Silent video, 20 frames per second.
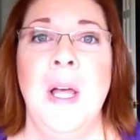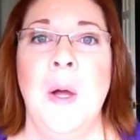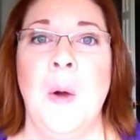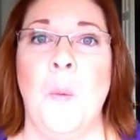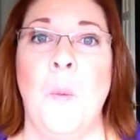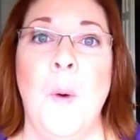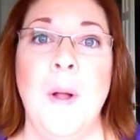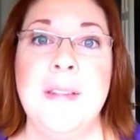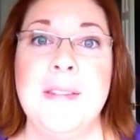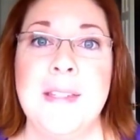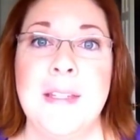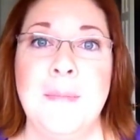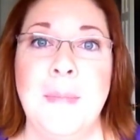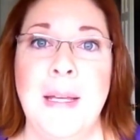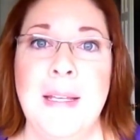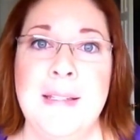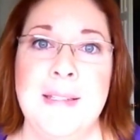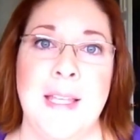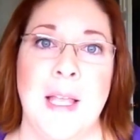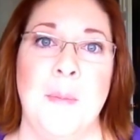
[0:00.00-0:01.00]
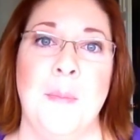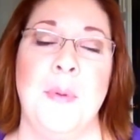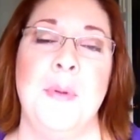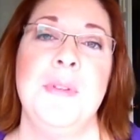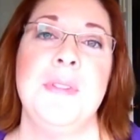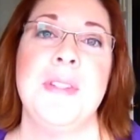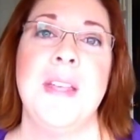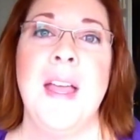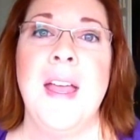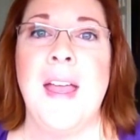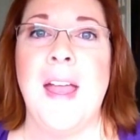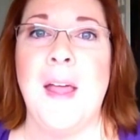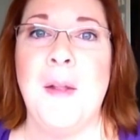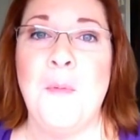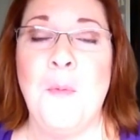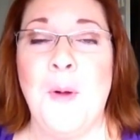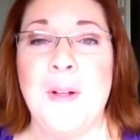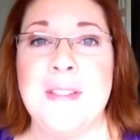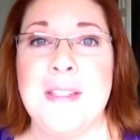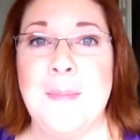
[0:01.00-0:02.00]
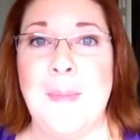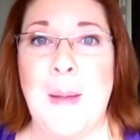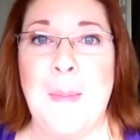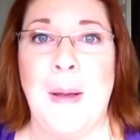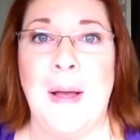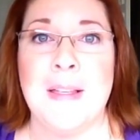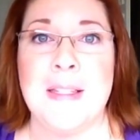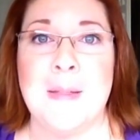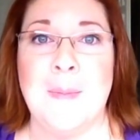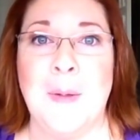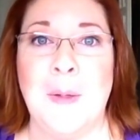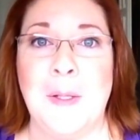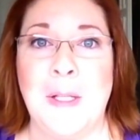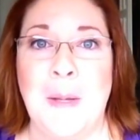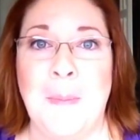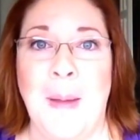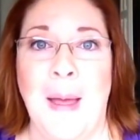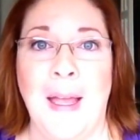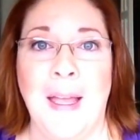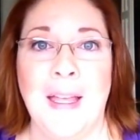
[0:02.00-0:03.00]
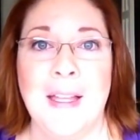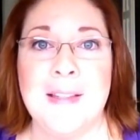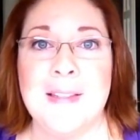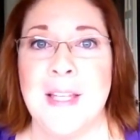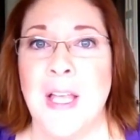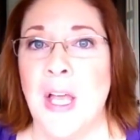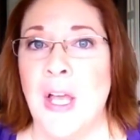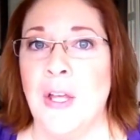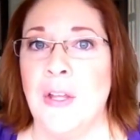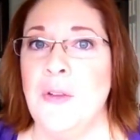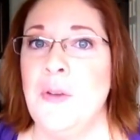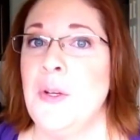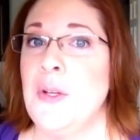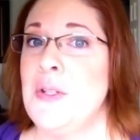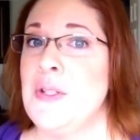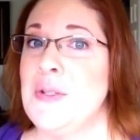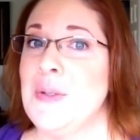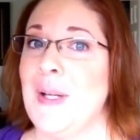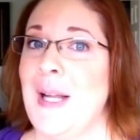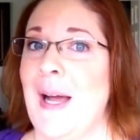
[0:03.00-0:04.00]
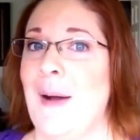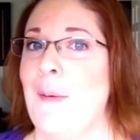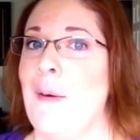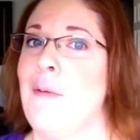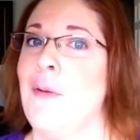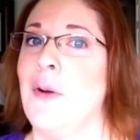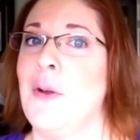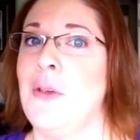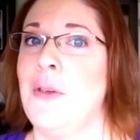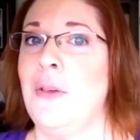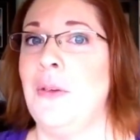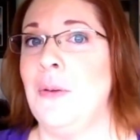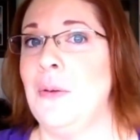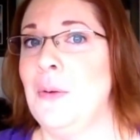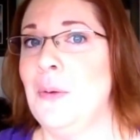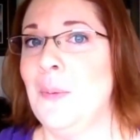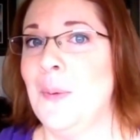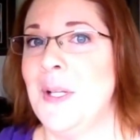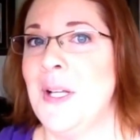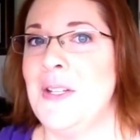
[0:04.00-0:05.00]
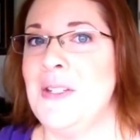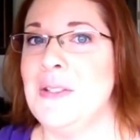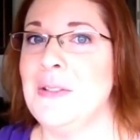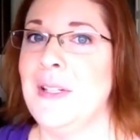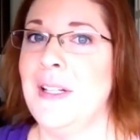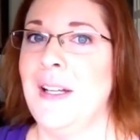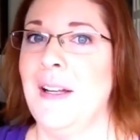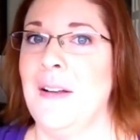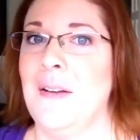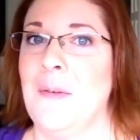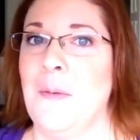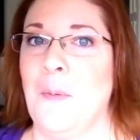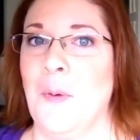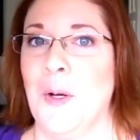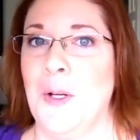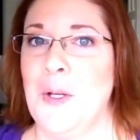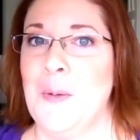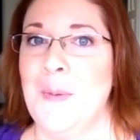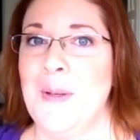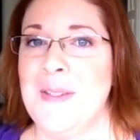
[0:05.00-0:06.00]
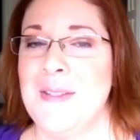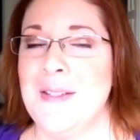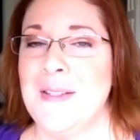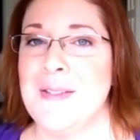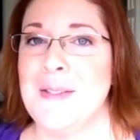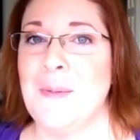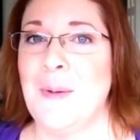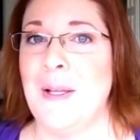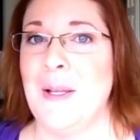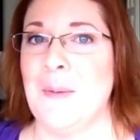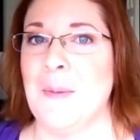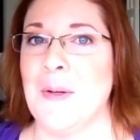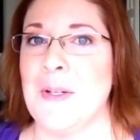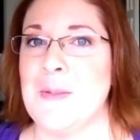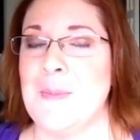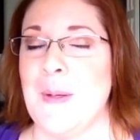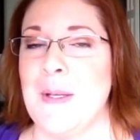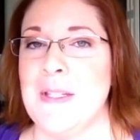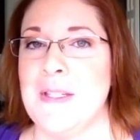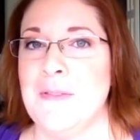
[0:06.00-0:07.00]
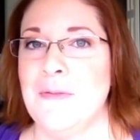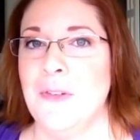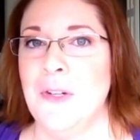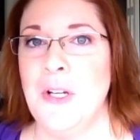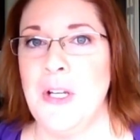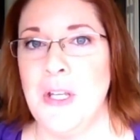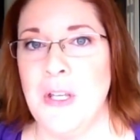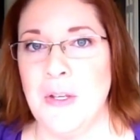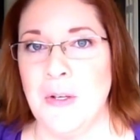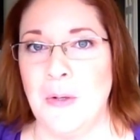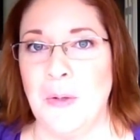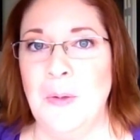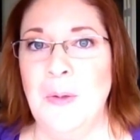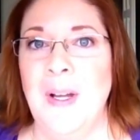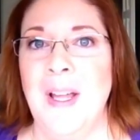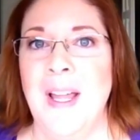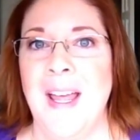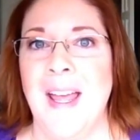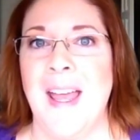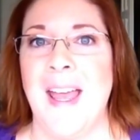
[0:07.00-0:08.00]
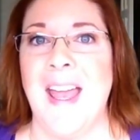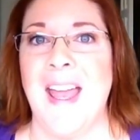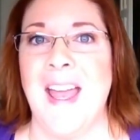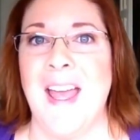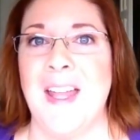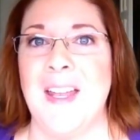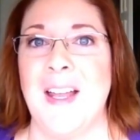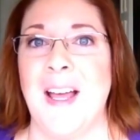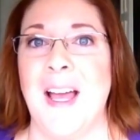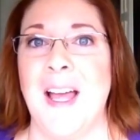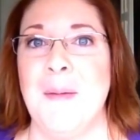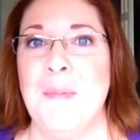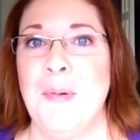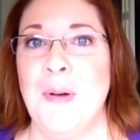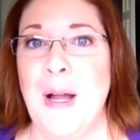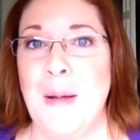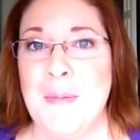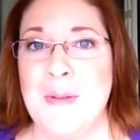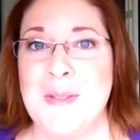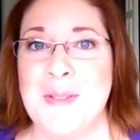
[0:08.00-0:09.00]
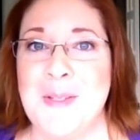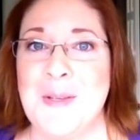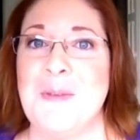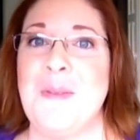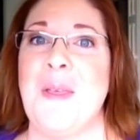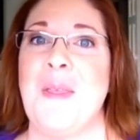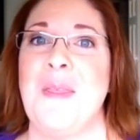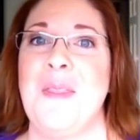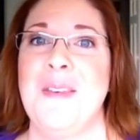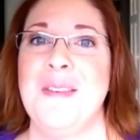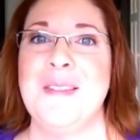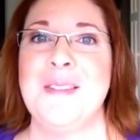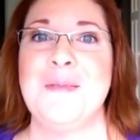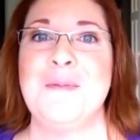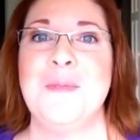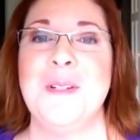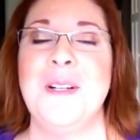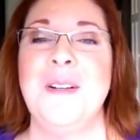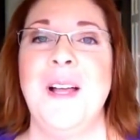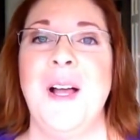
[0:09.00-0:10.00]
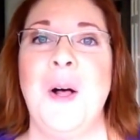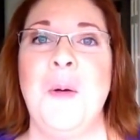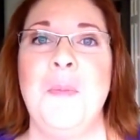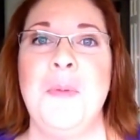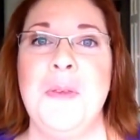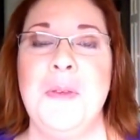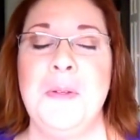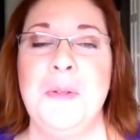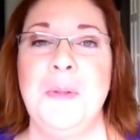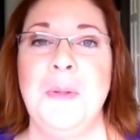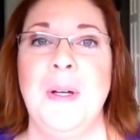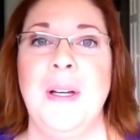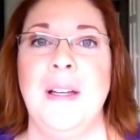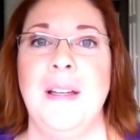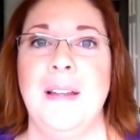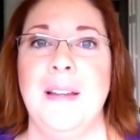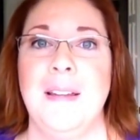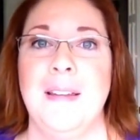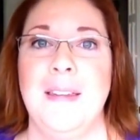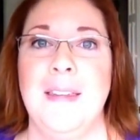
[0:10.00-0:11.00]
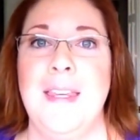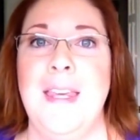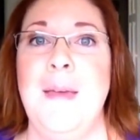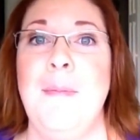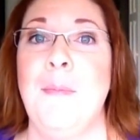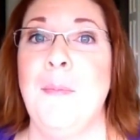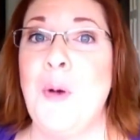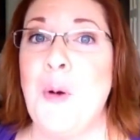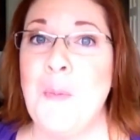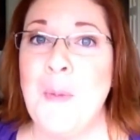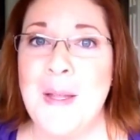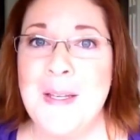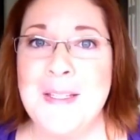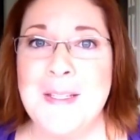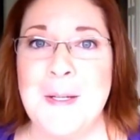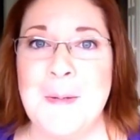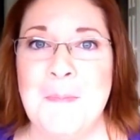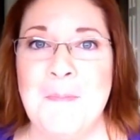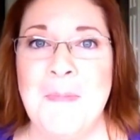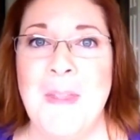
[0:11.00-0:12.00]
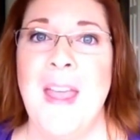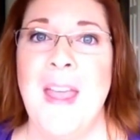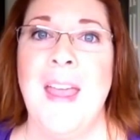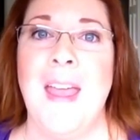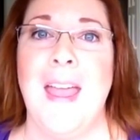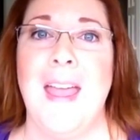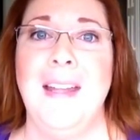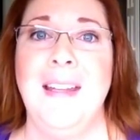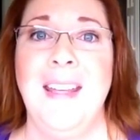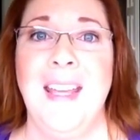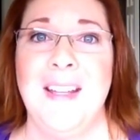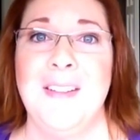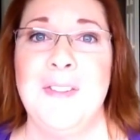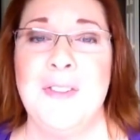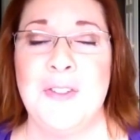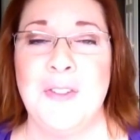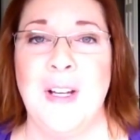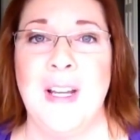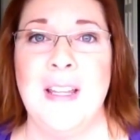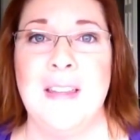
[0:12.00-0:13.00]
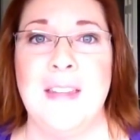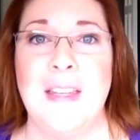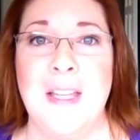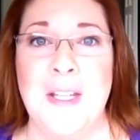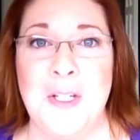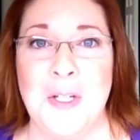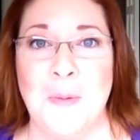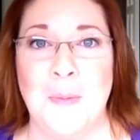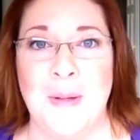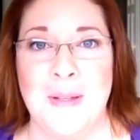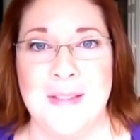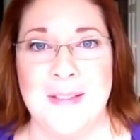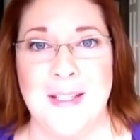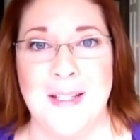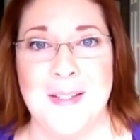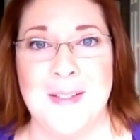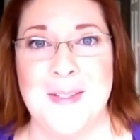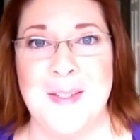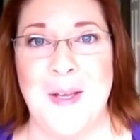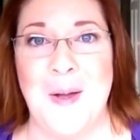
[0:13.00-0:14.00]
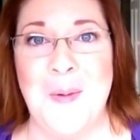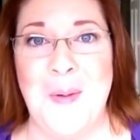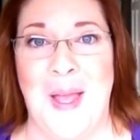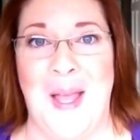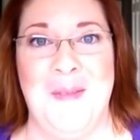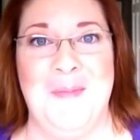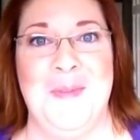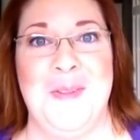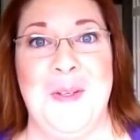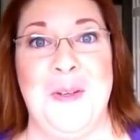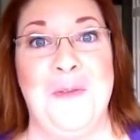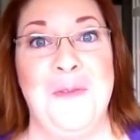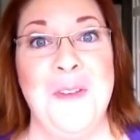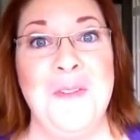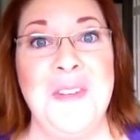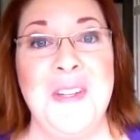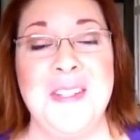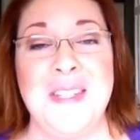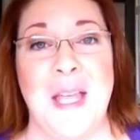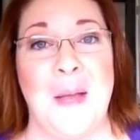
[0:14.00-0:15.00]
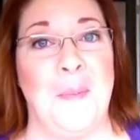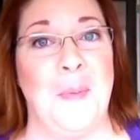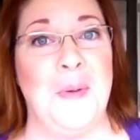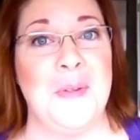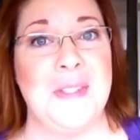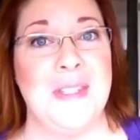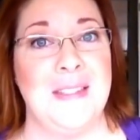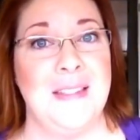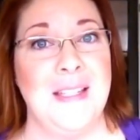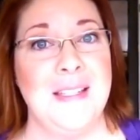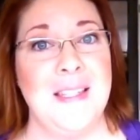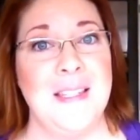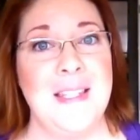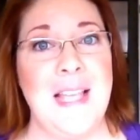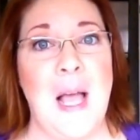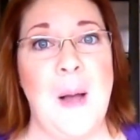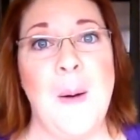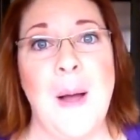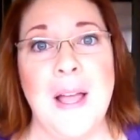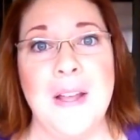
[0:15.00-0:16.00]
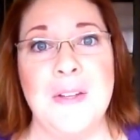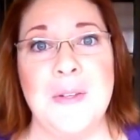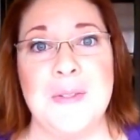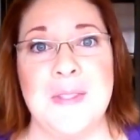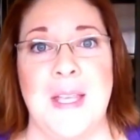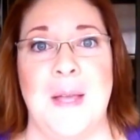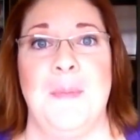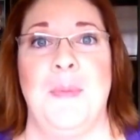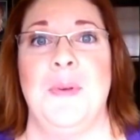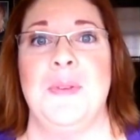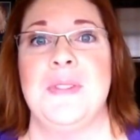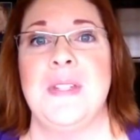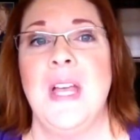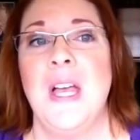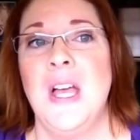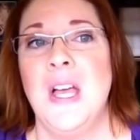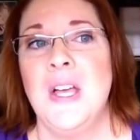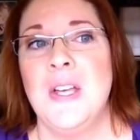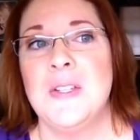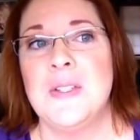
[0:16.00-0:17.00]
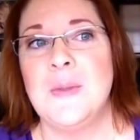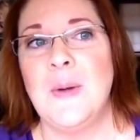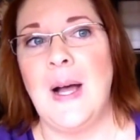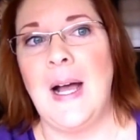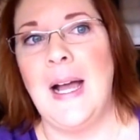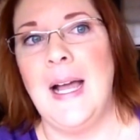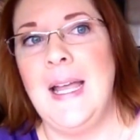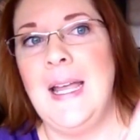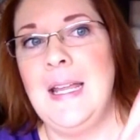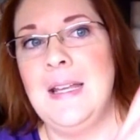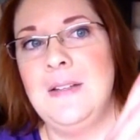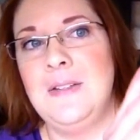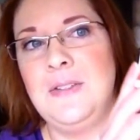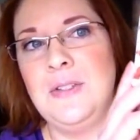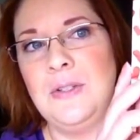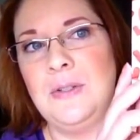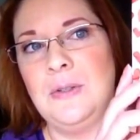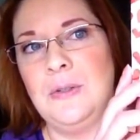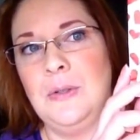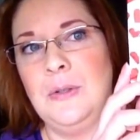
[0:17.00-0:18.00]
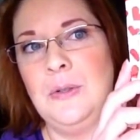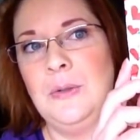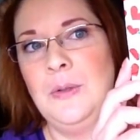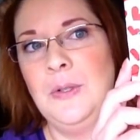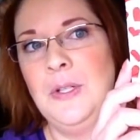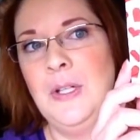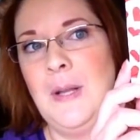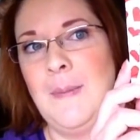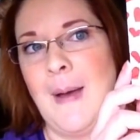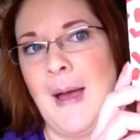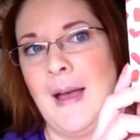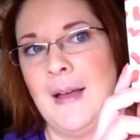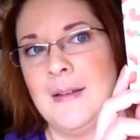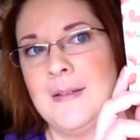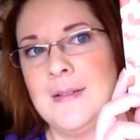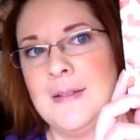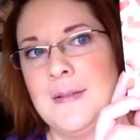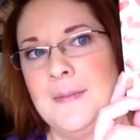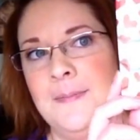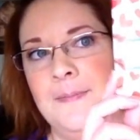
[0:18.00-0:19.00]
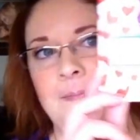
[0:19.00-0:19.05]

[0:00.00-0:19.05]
what's in my samples, and what's in my possibility packets. You can do it however you want to do it. Work your business the way that works best for you, and I promise you that this will help you keep momentum and gain strength in your business. Okay, so 50 samples. This is how I do samples. So I do goodie bags.